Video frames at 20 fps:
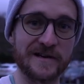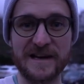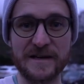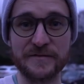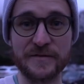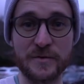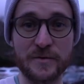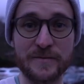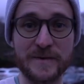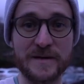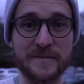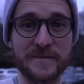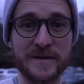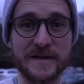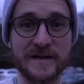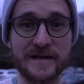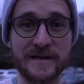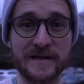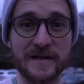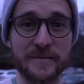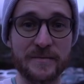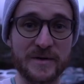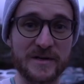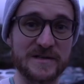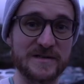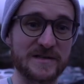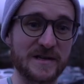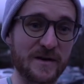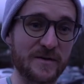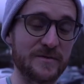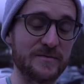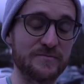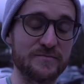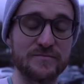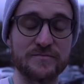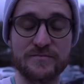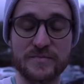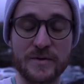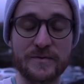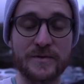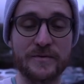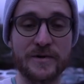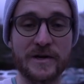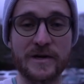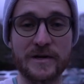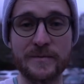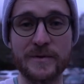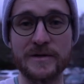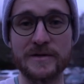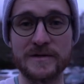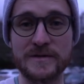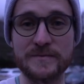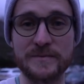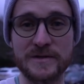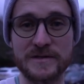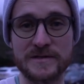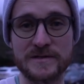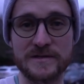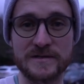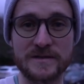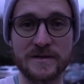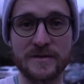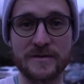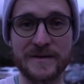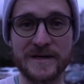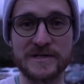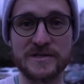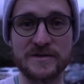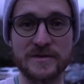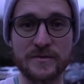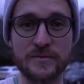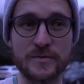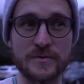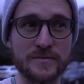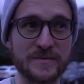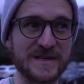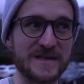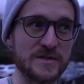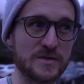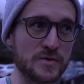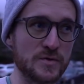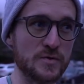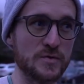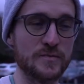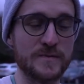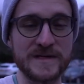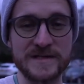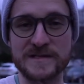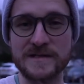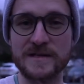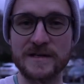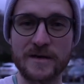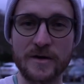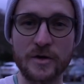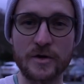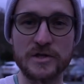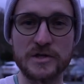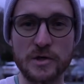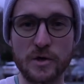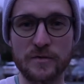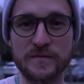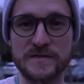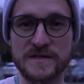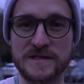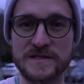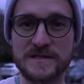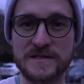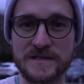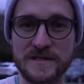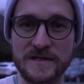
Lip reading: And if you don't mind paying that kind of price, I would probably recommend this place, because I imagine it wouldn't be too busy on the off season.